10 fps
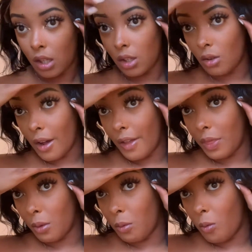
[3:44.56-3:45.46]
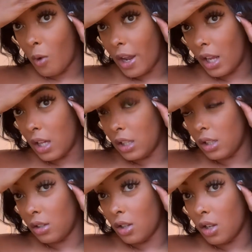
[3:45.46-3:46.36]
you'll have to wait a
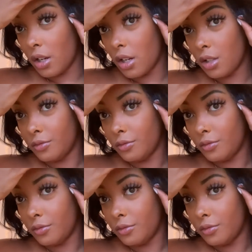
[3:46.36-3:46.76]
little longer.